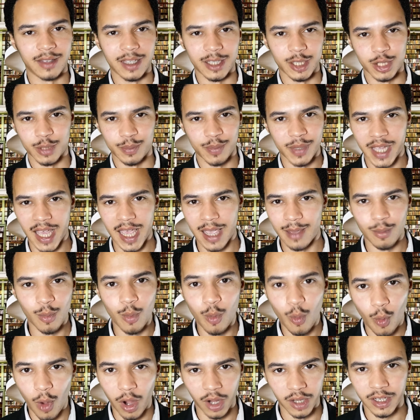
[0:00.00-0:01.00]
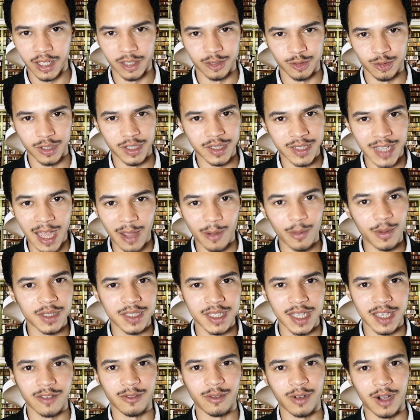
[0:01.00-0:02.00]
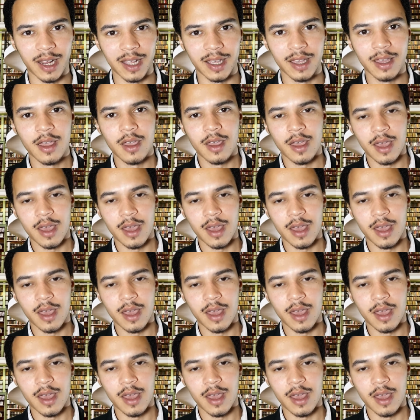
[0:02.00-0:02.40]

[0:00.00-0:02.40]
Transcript: they just became one country and that was it, right?